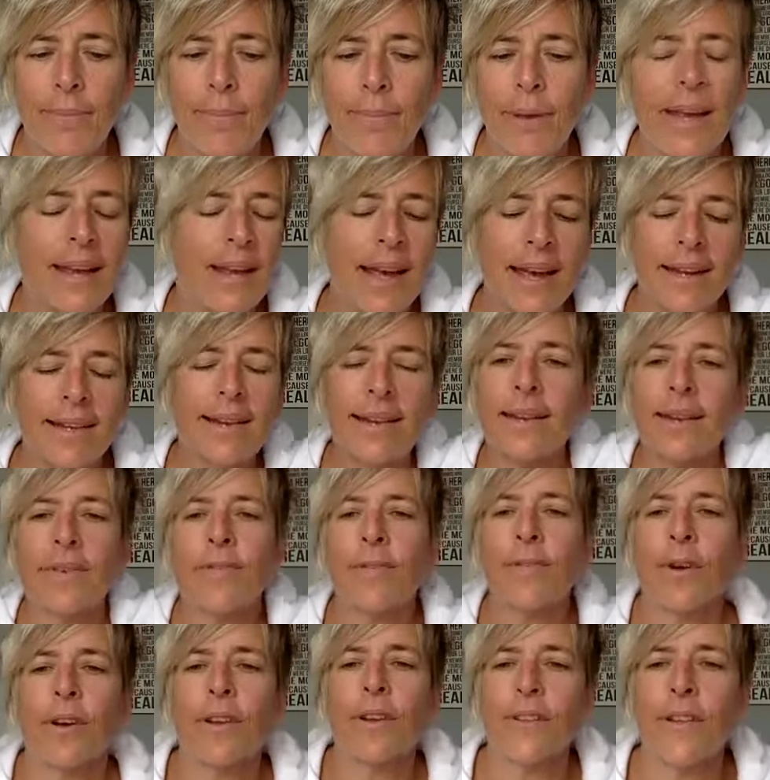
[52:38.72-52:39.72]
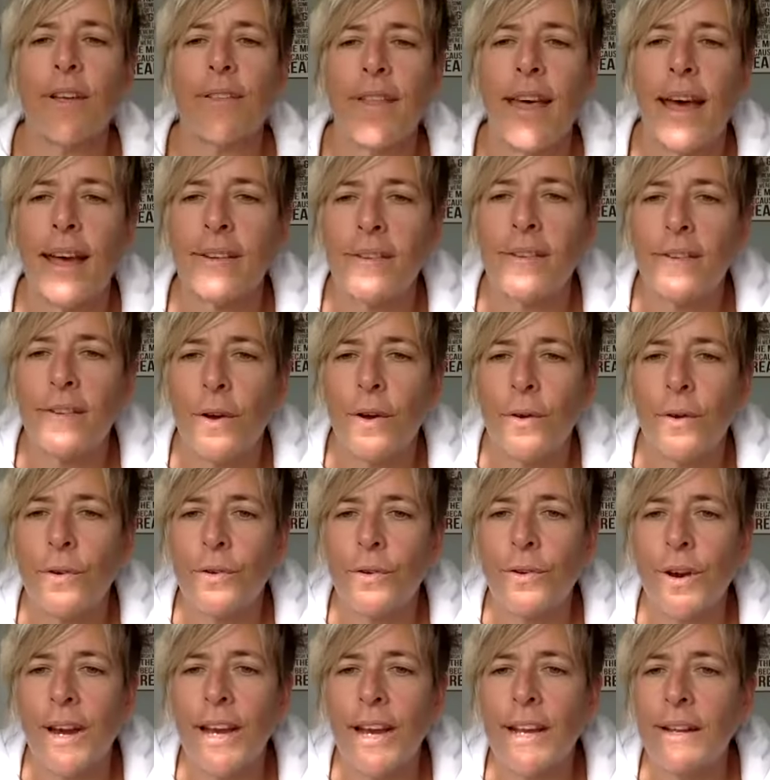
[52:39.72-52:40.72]
I didn't focus on that. So
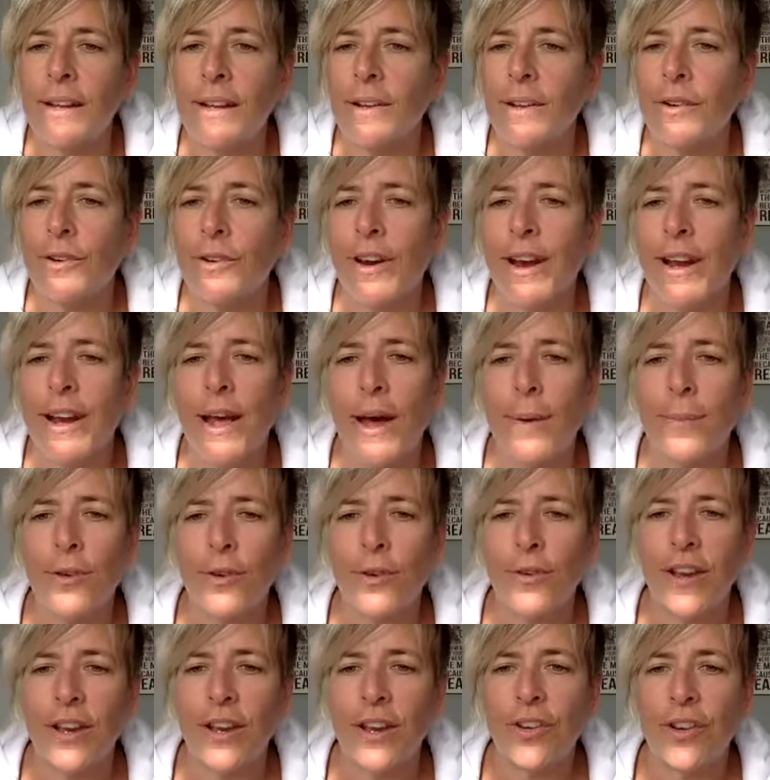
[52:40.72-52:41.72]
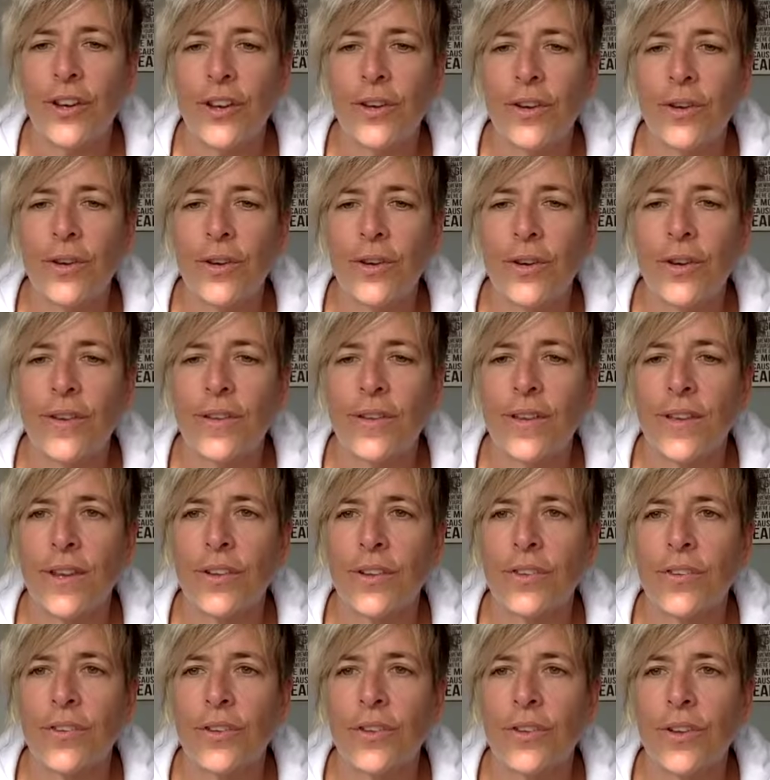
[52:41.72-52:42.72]
great observation and noticing,
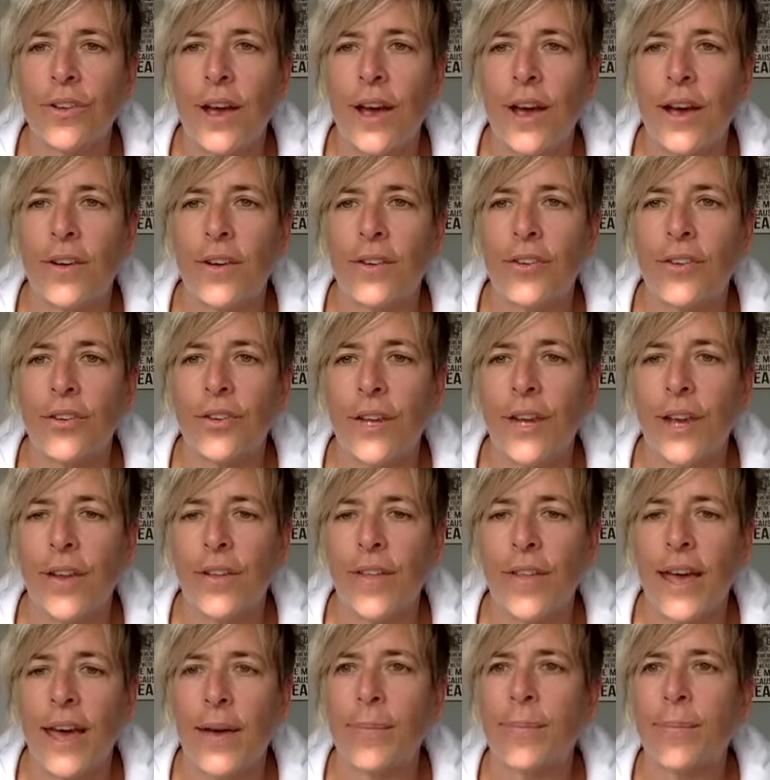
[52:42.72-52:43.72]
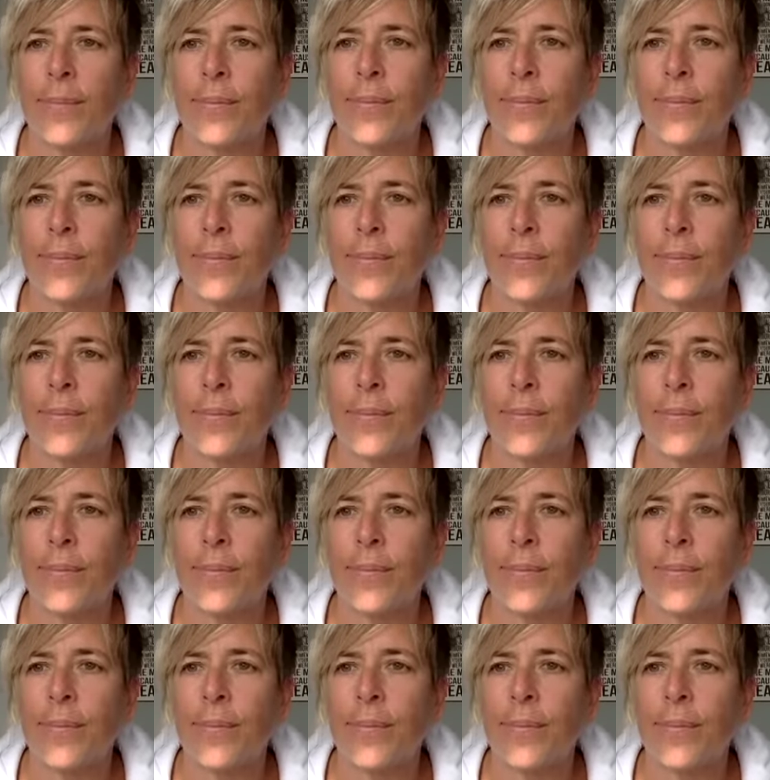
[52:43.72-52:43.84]
Judy, on that.